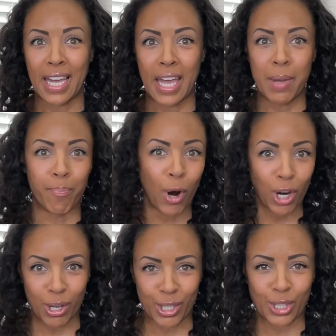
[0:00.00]
embark
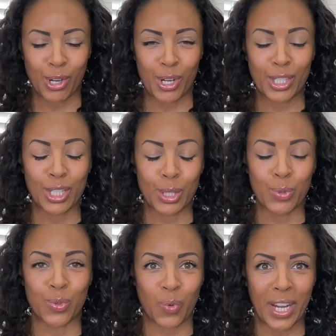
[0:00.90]
on a journey to
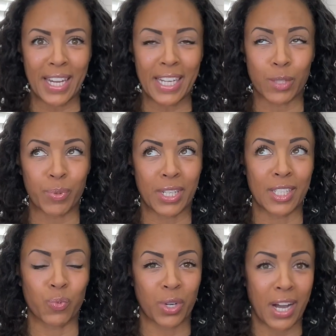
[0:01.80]
lose weight, it's because
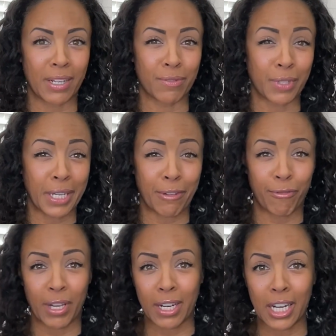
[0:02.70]
we're kind of like
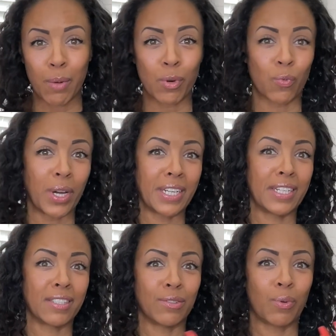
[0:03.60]
fed up. We're ready
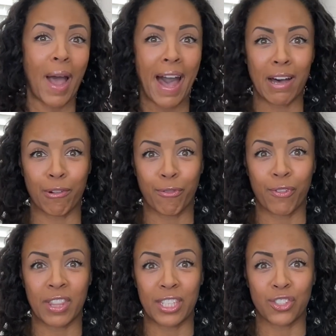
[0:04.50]
to have
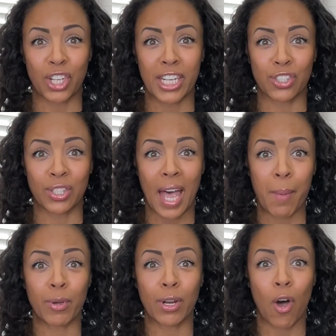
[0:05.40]
these changes
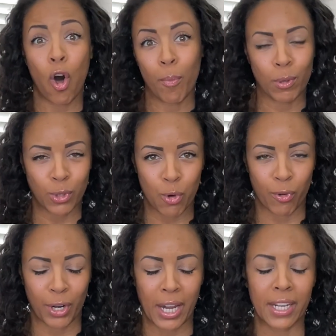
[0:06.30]
happen almost
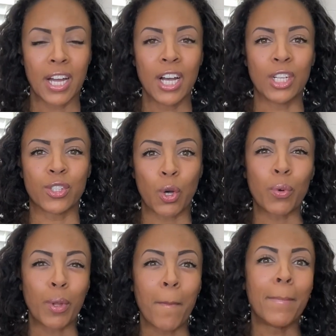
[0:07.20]
overnight. So
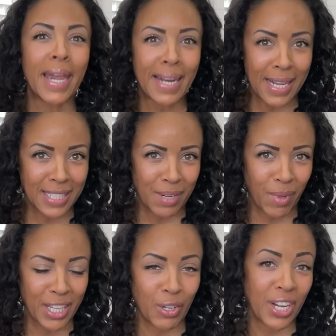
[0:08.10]
there may not seem
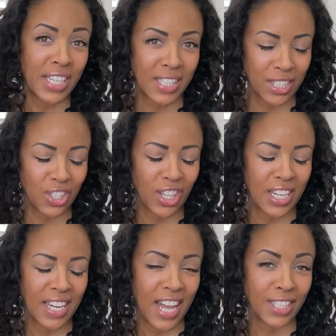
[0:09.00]
like there is such a
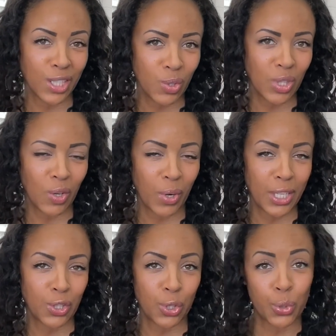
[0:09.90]
thing as losing weight
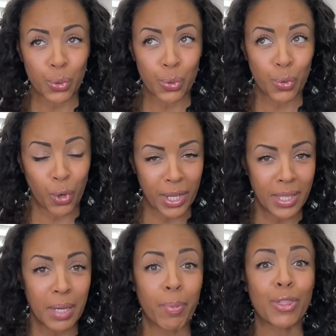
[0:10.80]
too quickly,
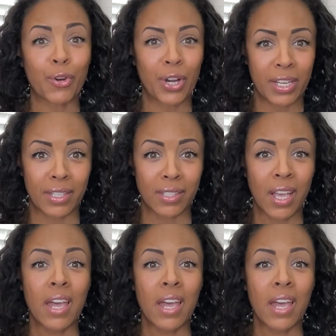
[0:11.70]
but there is.